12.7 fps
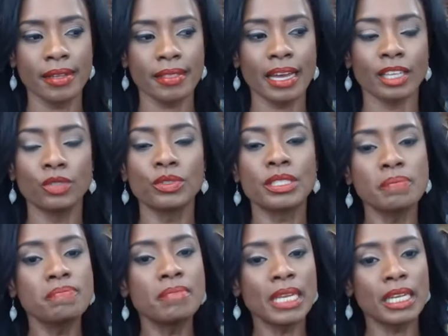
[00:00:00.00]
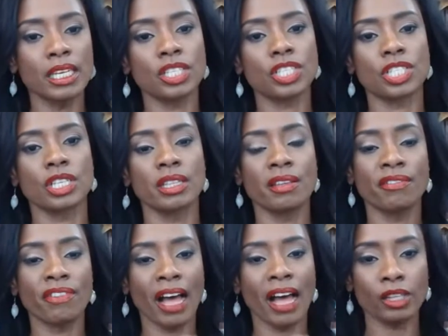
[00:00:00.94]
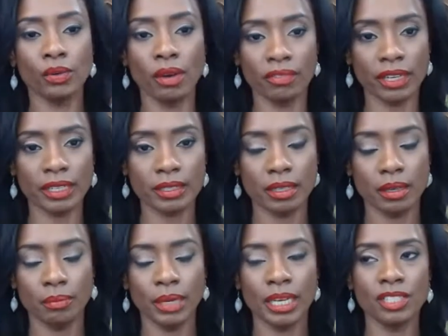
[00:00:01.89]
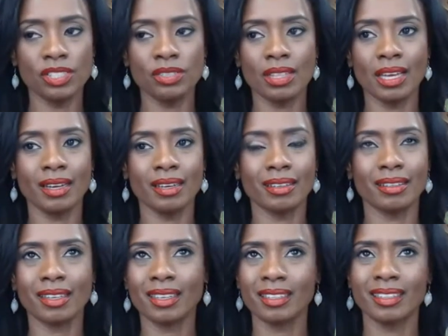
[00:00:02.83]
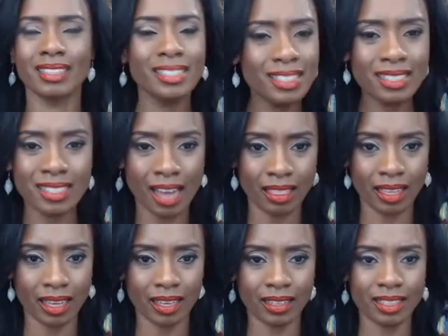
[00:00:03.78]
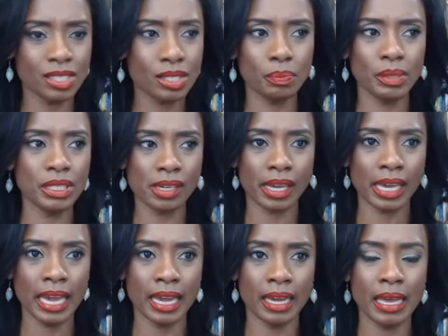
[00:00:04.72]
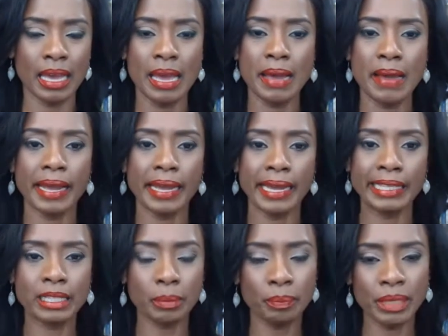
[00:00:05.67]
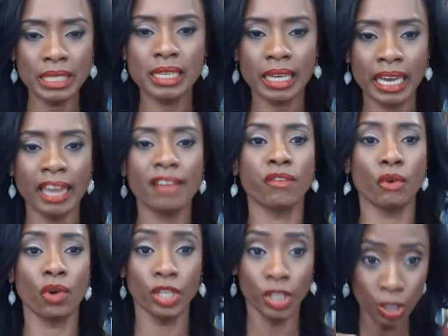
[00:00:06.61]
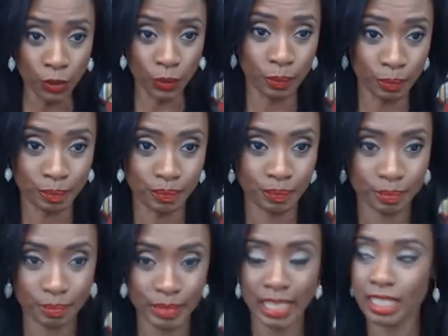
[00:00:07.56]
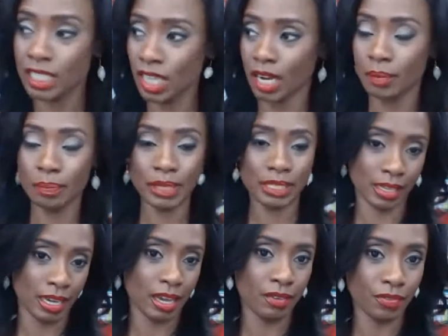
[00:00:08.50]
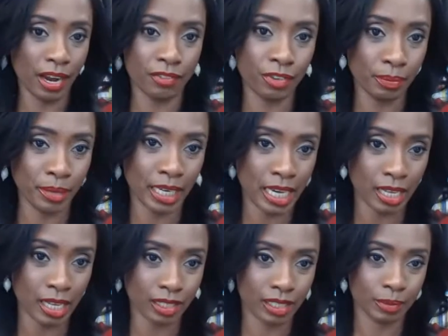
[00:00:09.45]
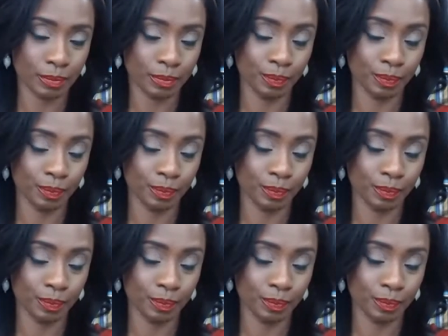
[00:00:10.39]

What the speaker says: that you diminish the value of it, because you think, this is nothing. This is a piece of cake. It's a piece of cake for you. It's not a piece of cake for everybody else.